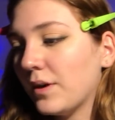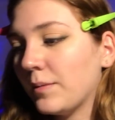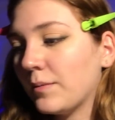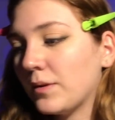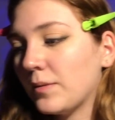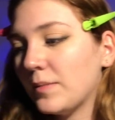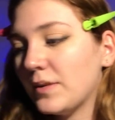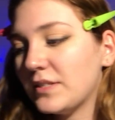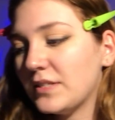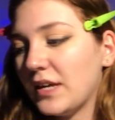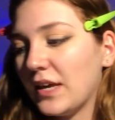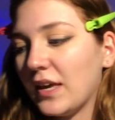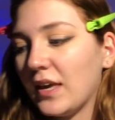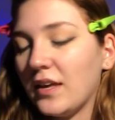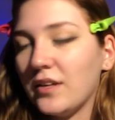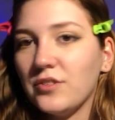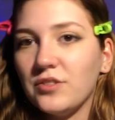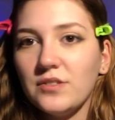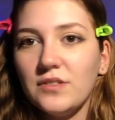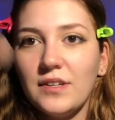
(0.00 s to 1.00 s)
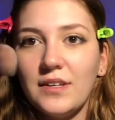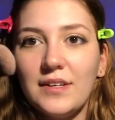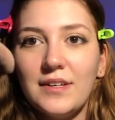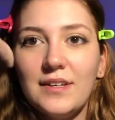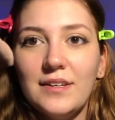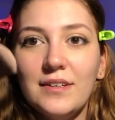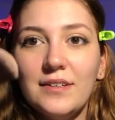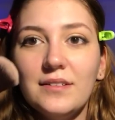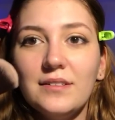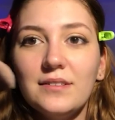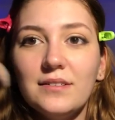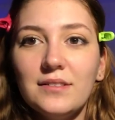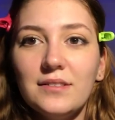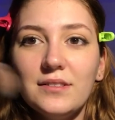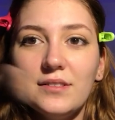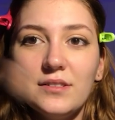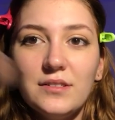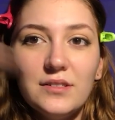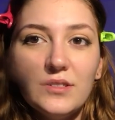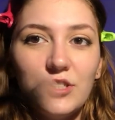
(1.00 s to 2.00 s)
I'm gonna be taking just like a
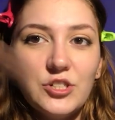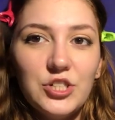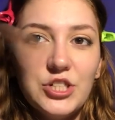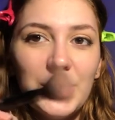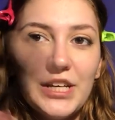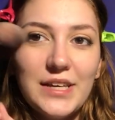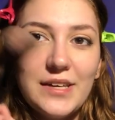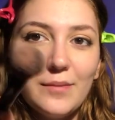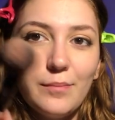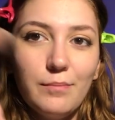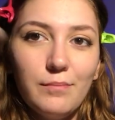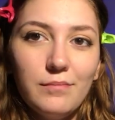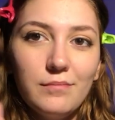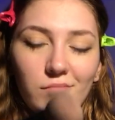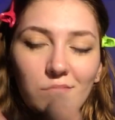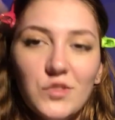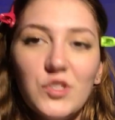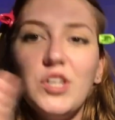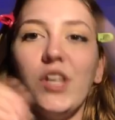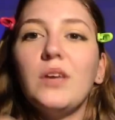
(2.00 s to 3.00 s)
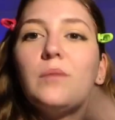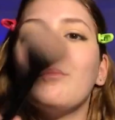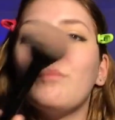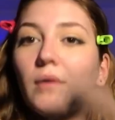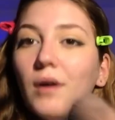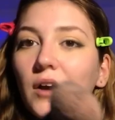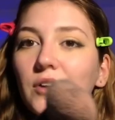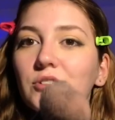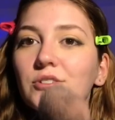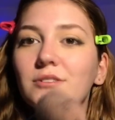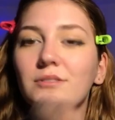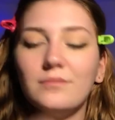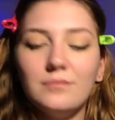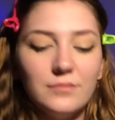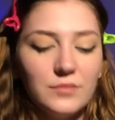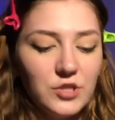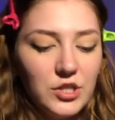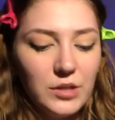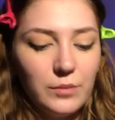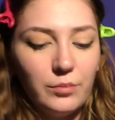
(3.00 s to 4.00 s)
cheek
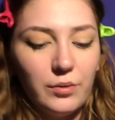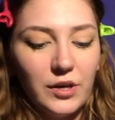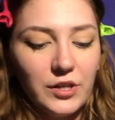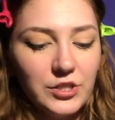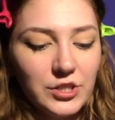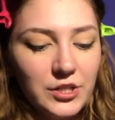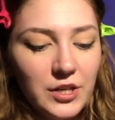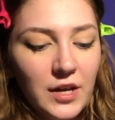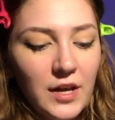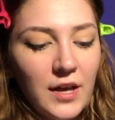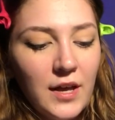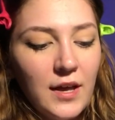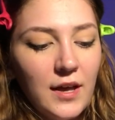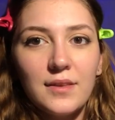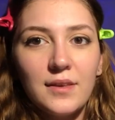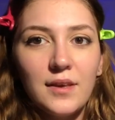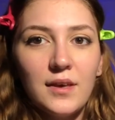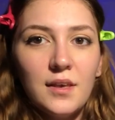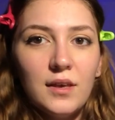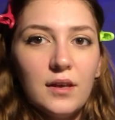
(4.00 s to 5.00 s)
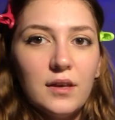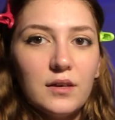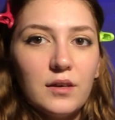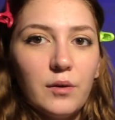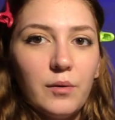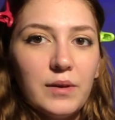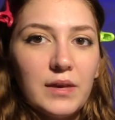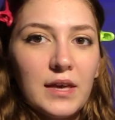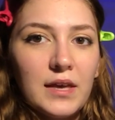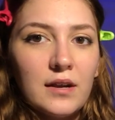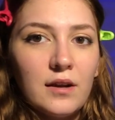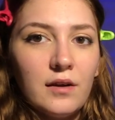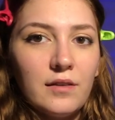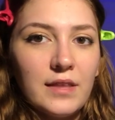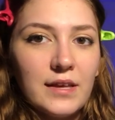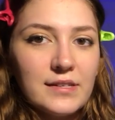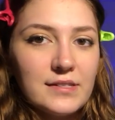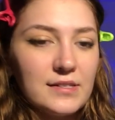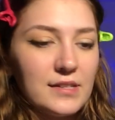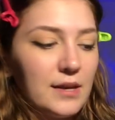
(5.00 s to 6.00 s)
brush, going in on
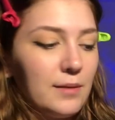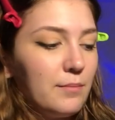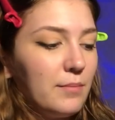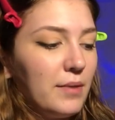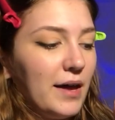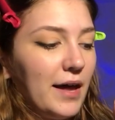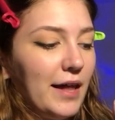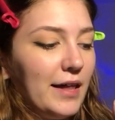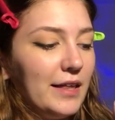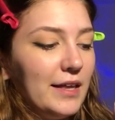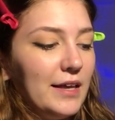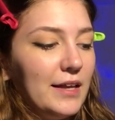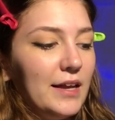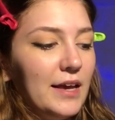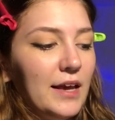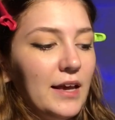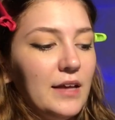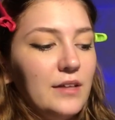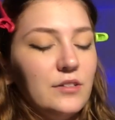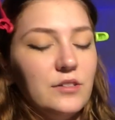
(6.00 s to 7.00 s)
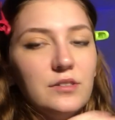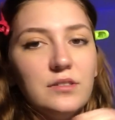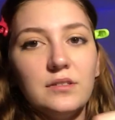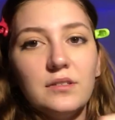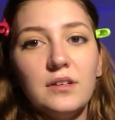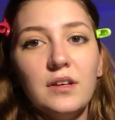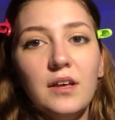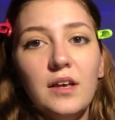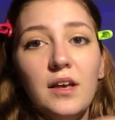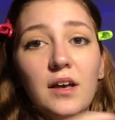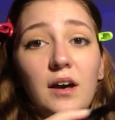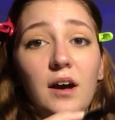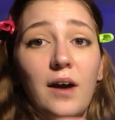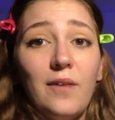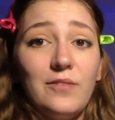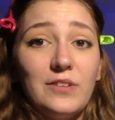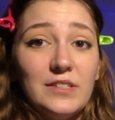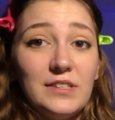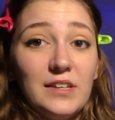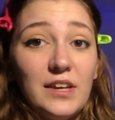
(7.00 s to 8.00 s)
that same palette, and just
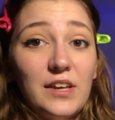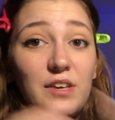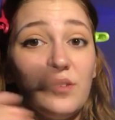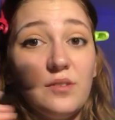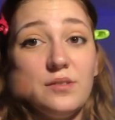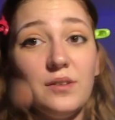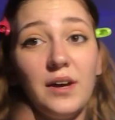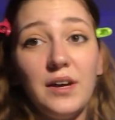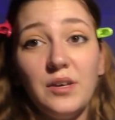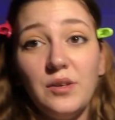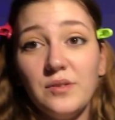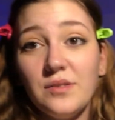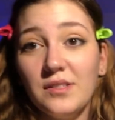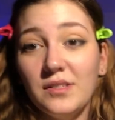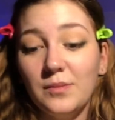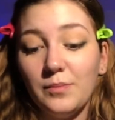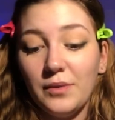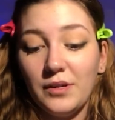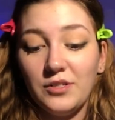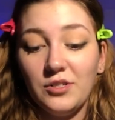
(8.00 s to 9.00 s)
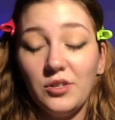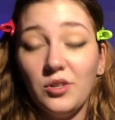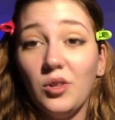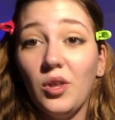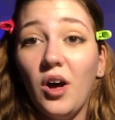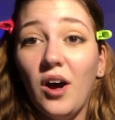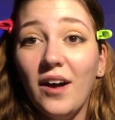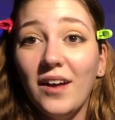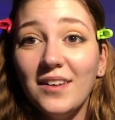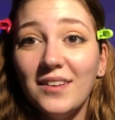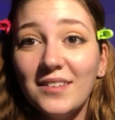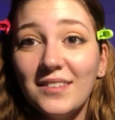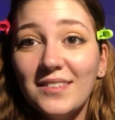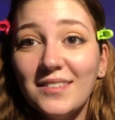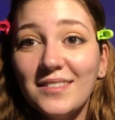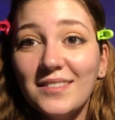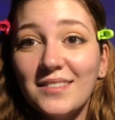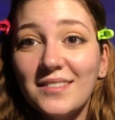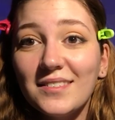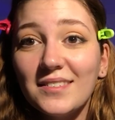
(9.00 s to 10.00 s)
obviously I use this blush a lot,
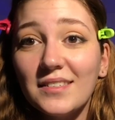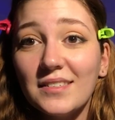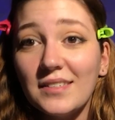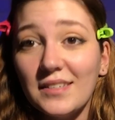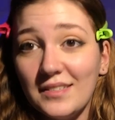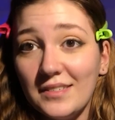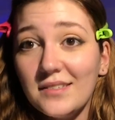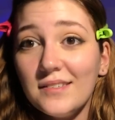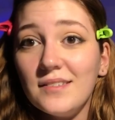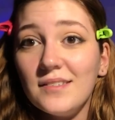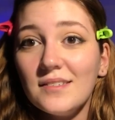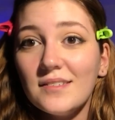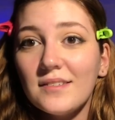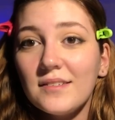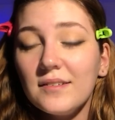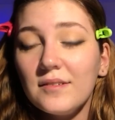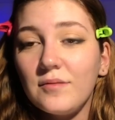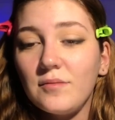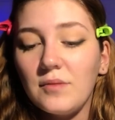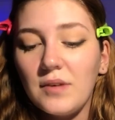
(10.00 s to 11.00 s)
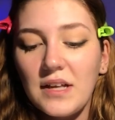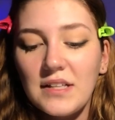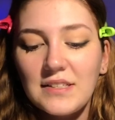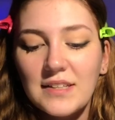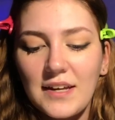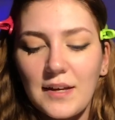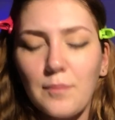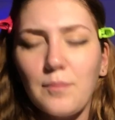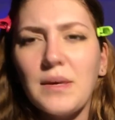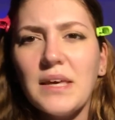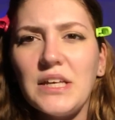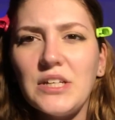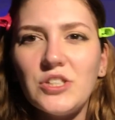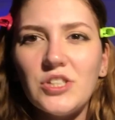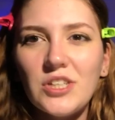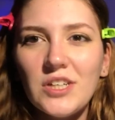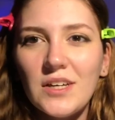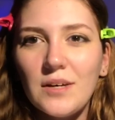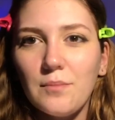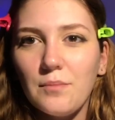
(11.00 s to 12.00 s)
so it's like
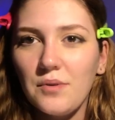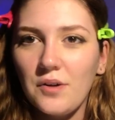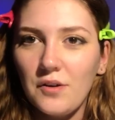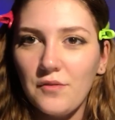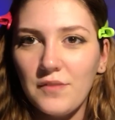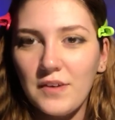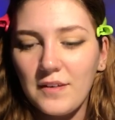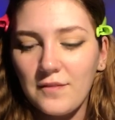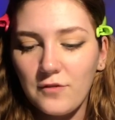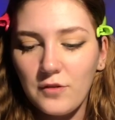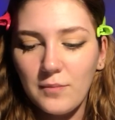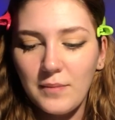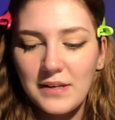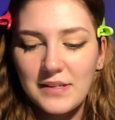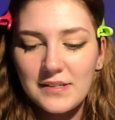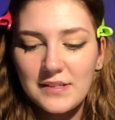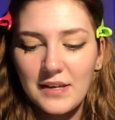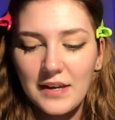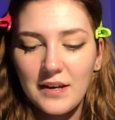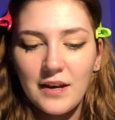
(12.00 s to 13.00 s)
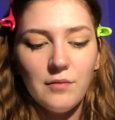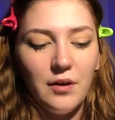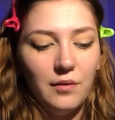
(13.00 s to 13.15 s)
peachy and perfect for my skin.